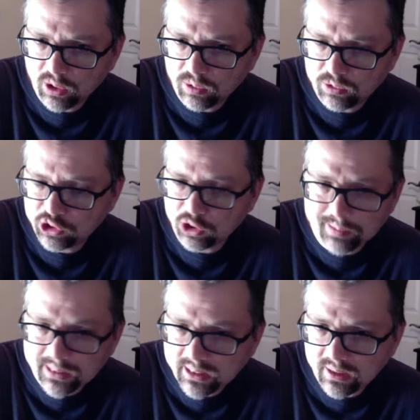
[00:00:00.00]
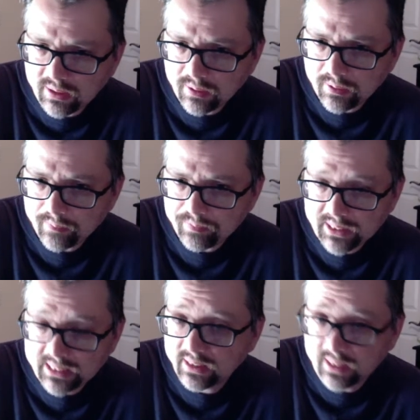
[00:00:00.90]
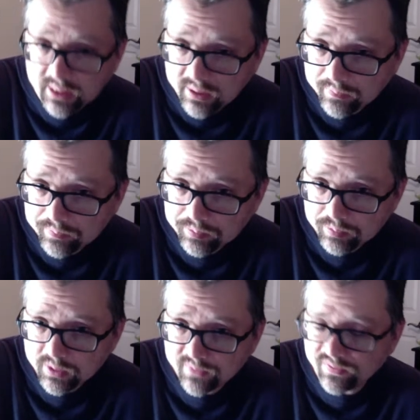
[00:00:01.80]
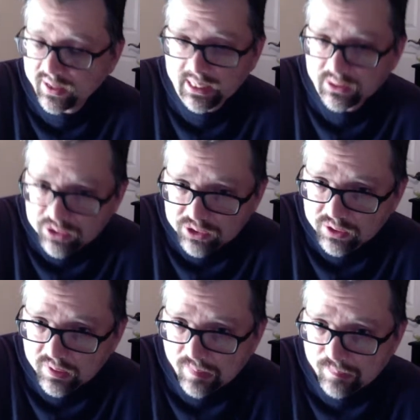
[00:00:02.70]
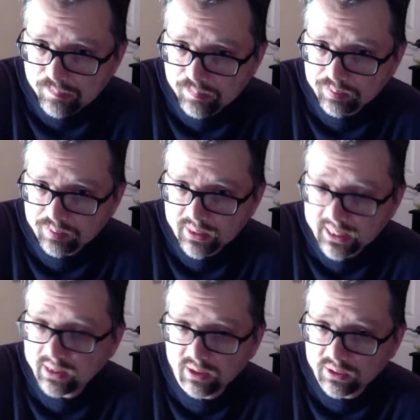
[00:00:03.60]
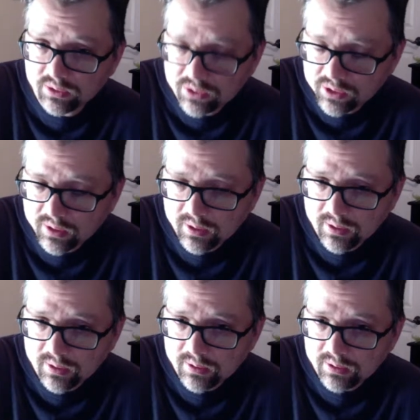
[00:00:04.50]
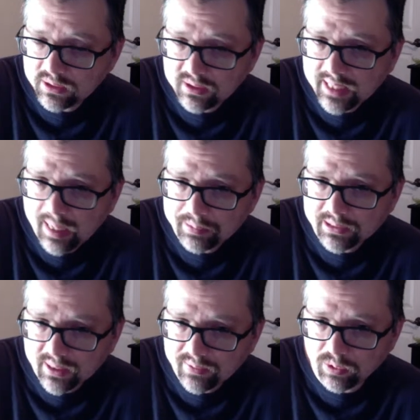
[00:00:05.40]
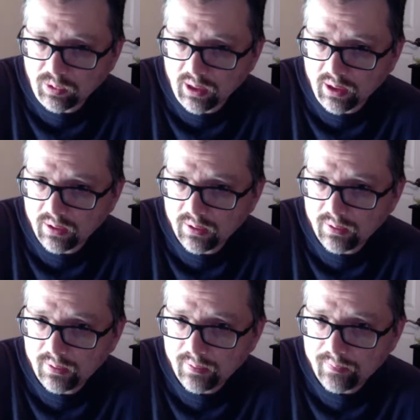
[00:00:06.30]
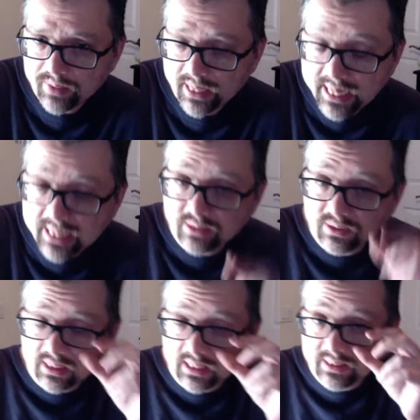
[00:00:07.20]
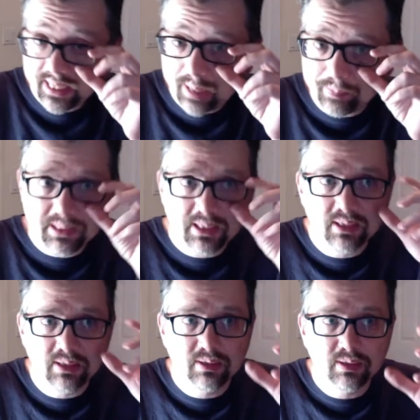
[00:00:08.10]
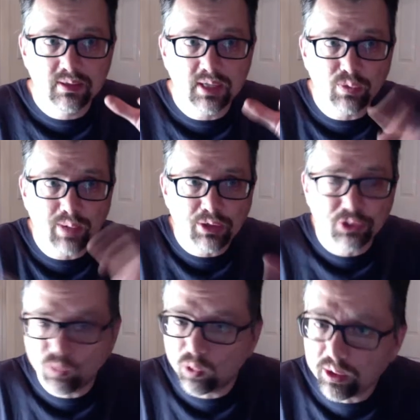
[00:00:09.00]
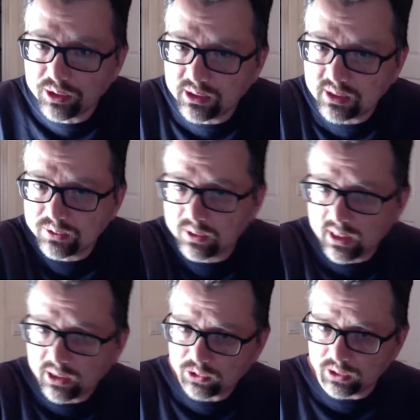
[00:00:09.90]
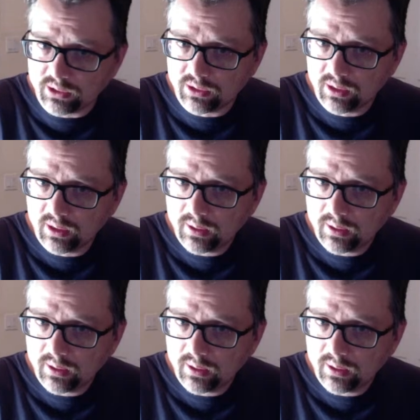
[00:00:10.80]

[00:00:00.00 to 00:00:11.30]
Germany, Italy, France, England. This has happened everywhere. And it's happening around the world in different countries.